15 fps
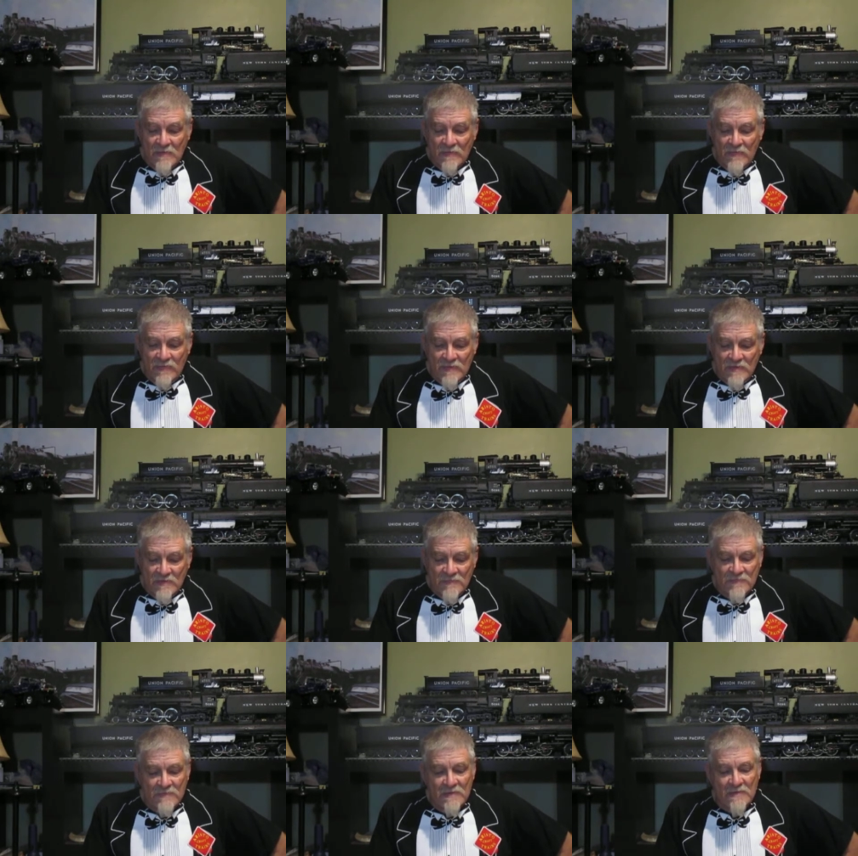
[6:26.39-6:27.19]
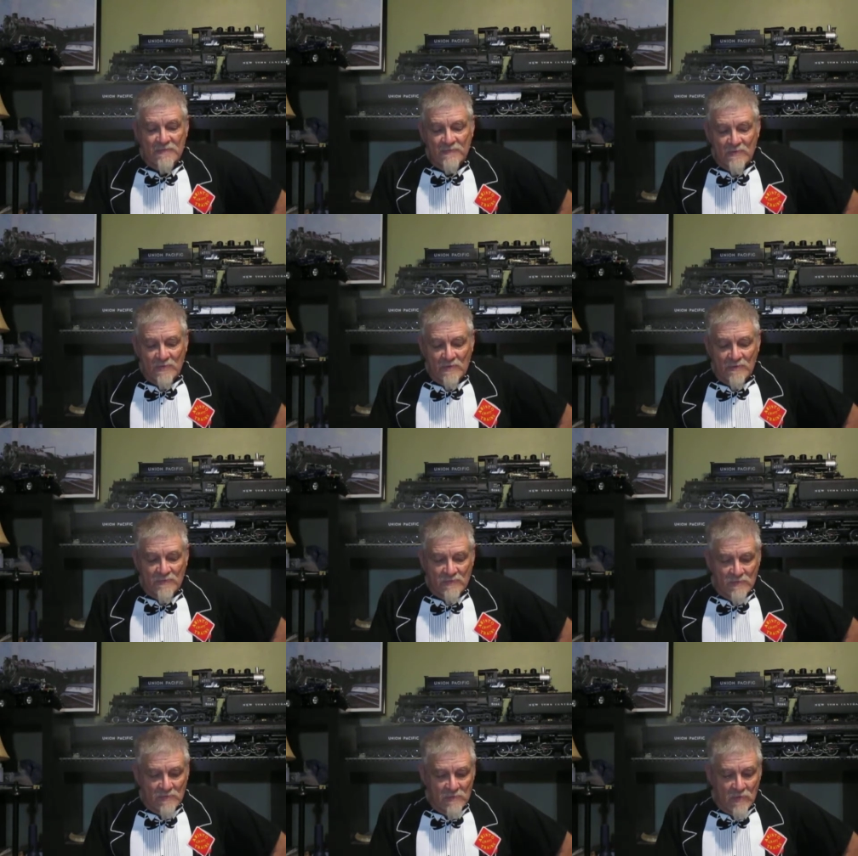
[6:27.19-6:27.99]
these and so on
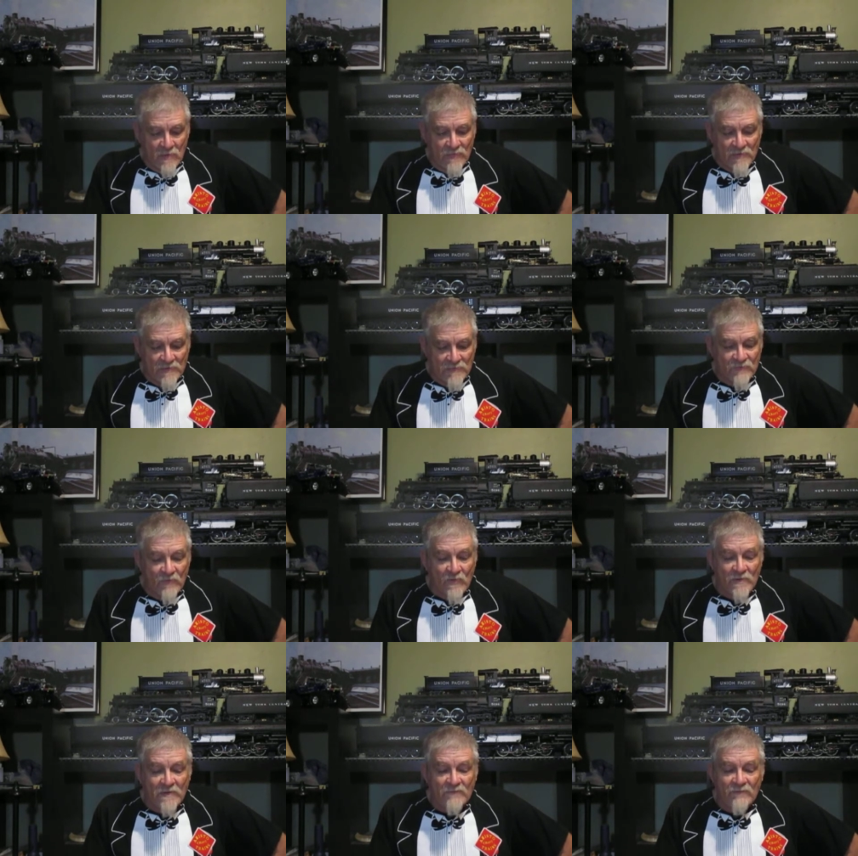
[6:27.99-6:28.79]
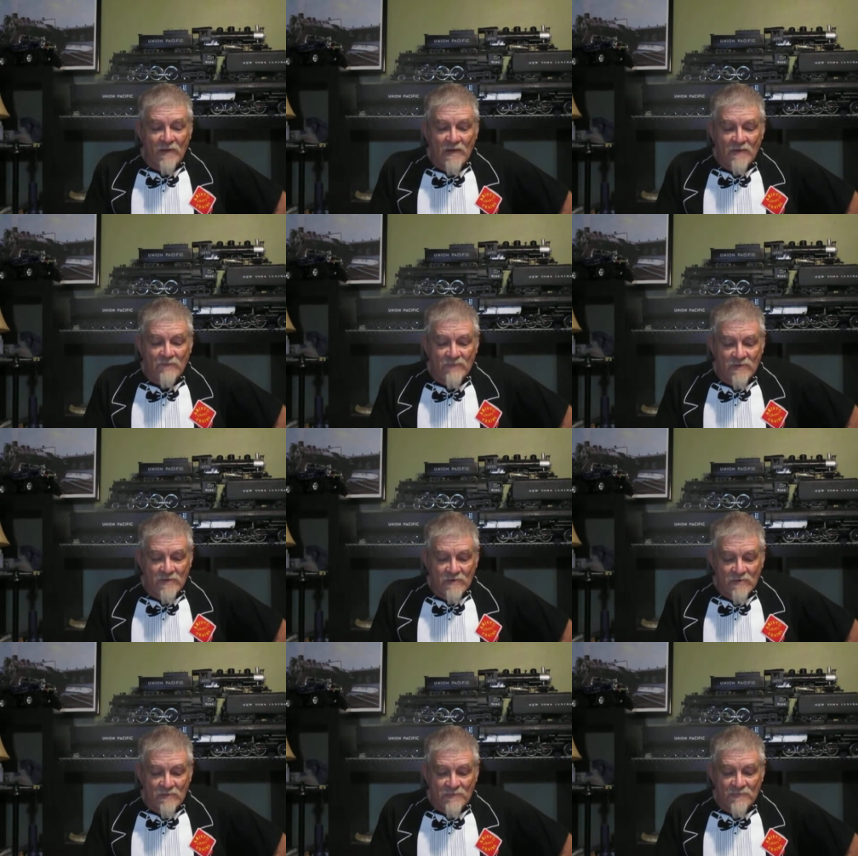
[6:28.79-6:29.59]
or these 45
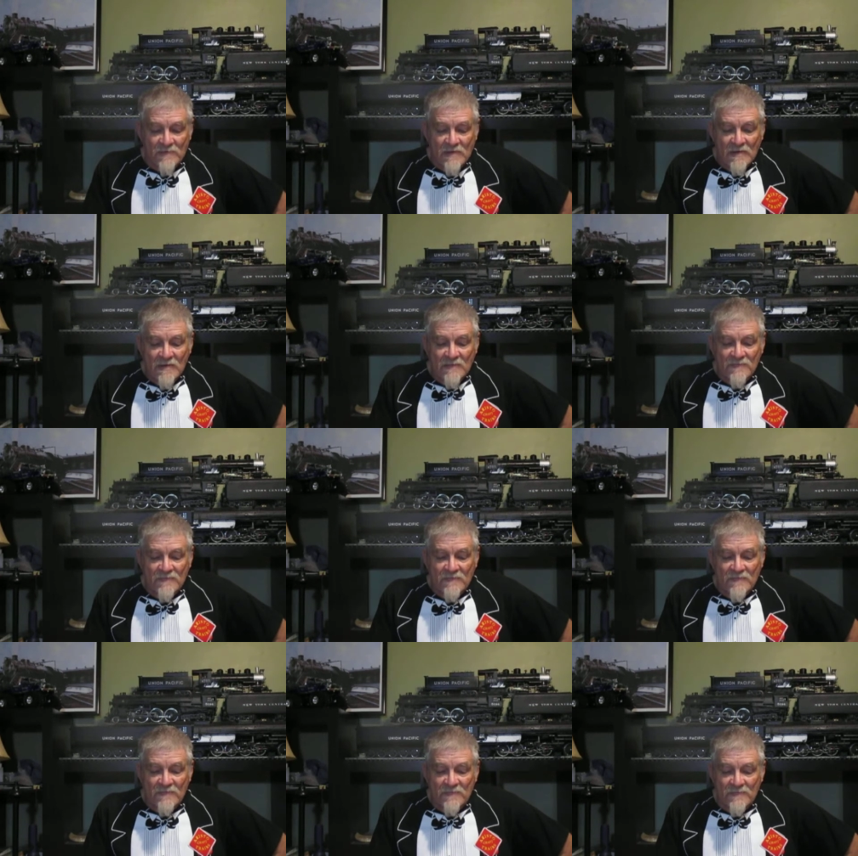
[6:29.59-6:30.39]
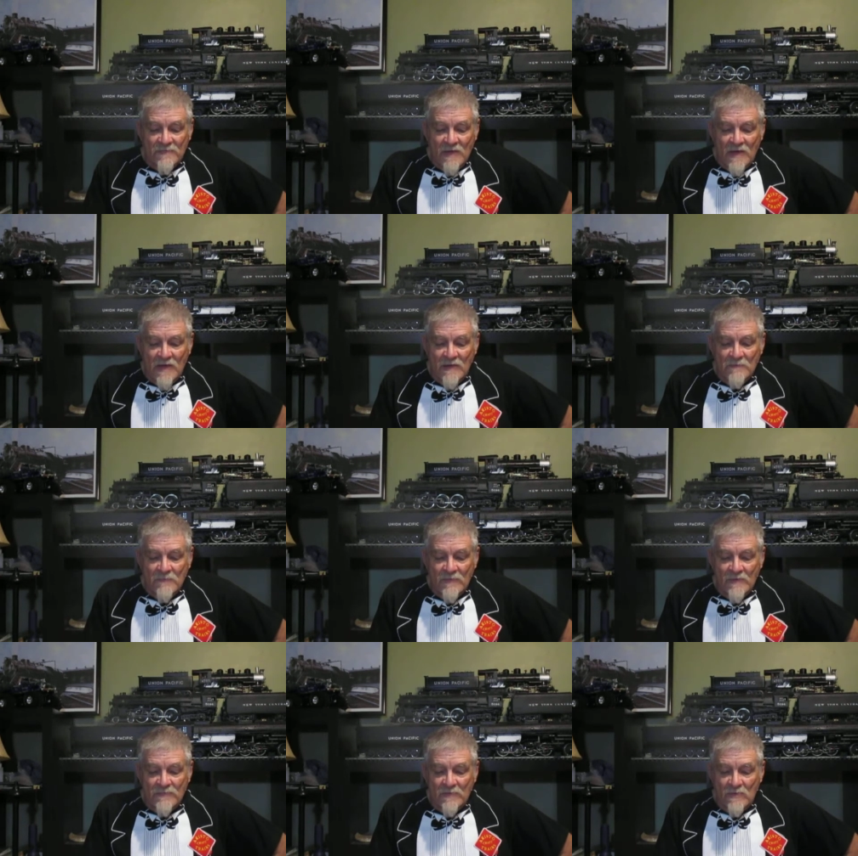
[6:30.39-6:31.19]
years since the time
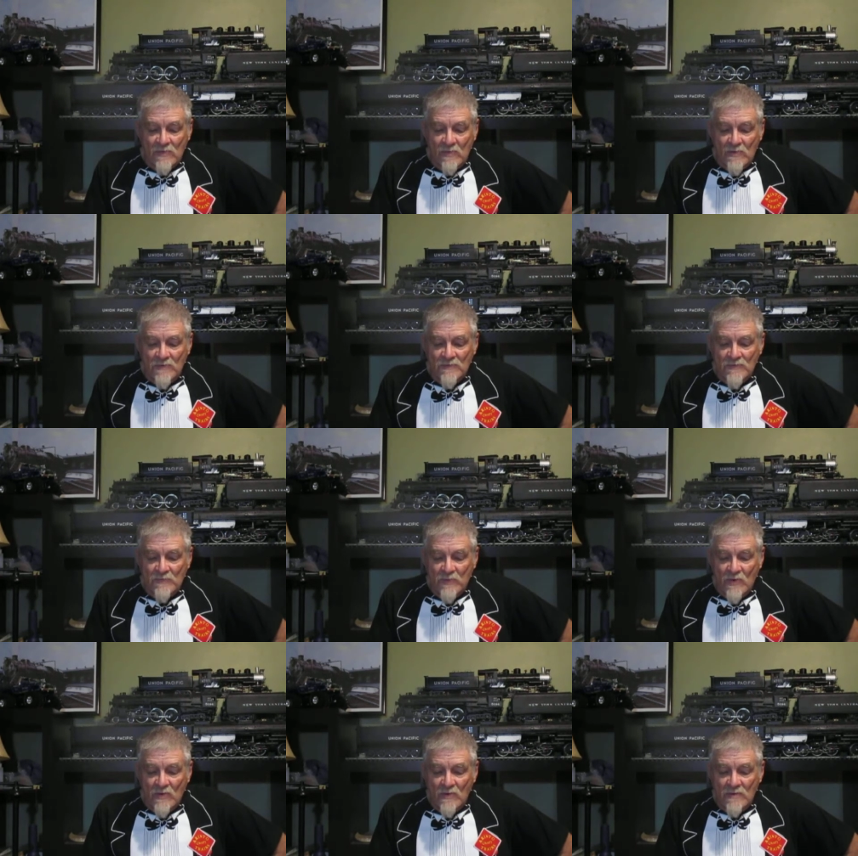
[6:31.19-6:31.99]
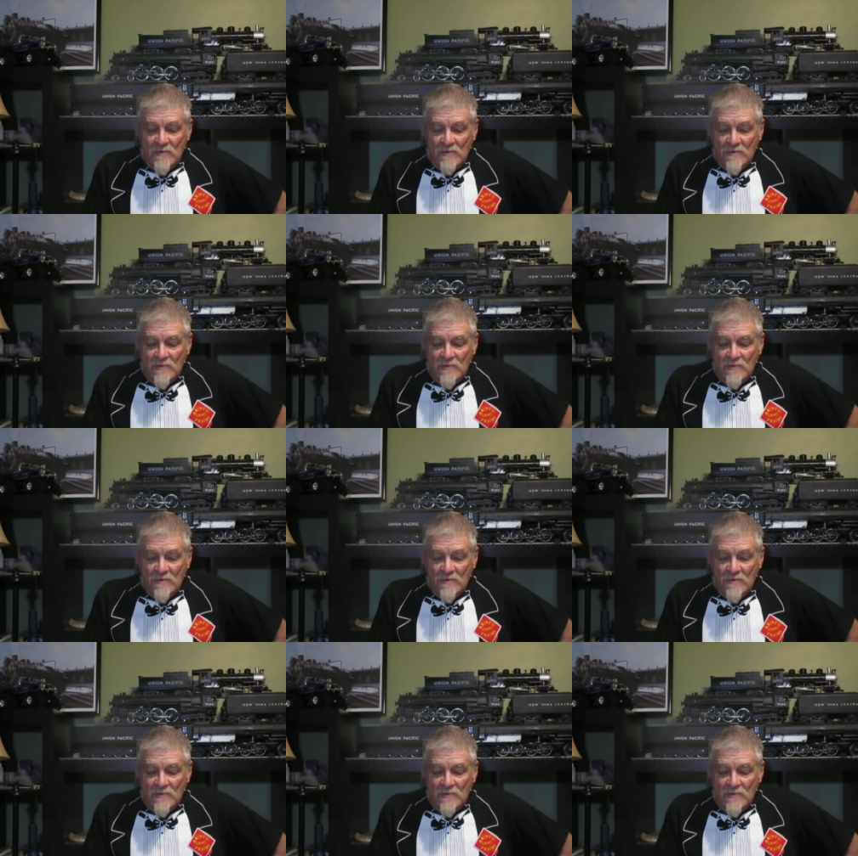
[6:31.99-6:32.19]
that the Lord spoke